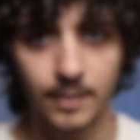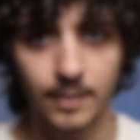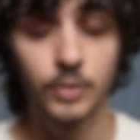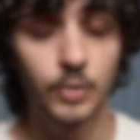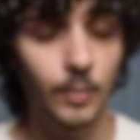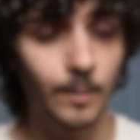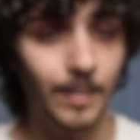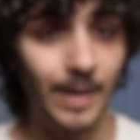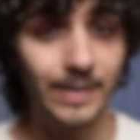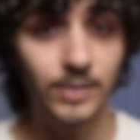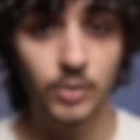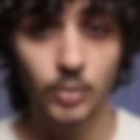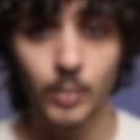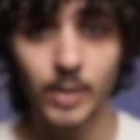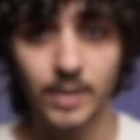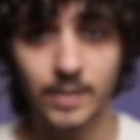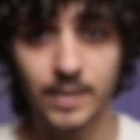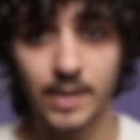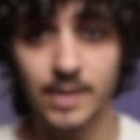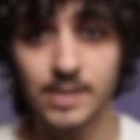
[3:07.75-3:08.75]
Do by
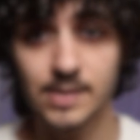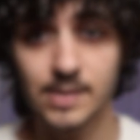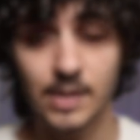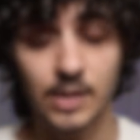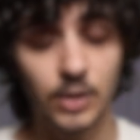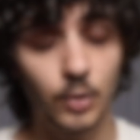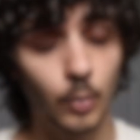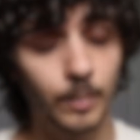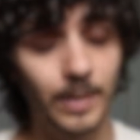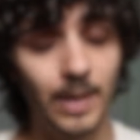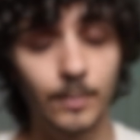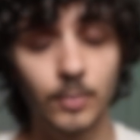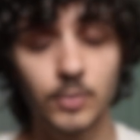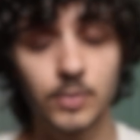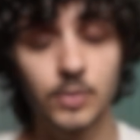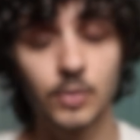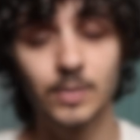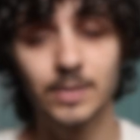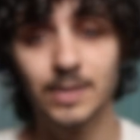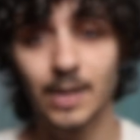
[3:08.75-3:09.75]
doing this, you'll be able
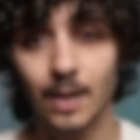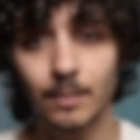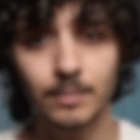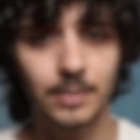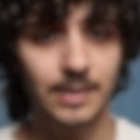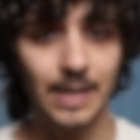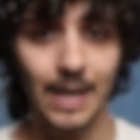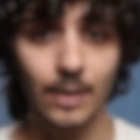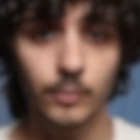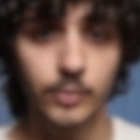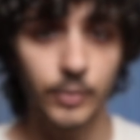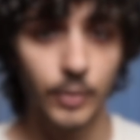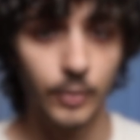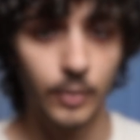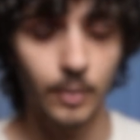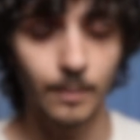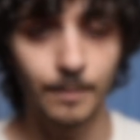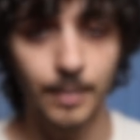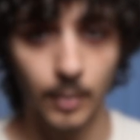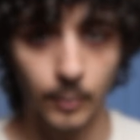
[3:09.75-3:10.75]
to to dumb down your
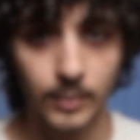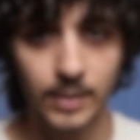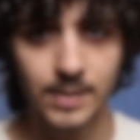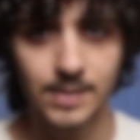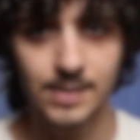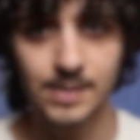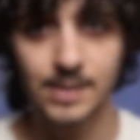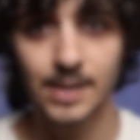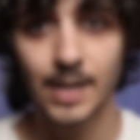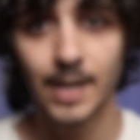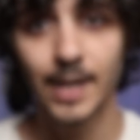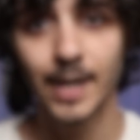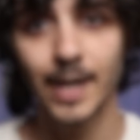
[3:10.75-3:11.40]
components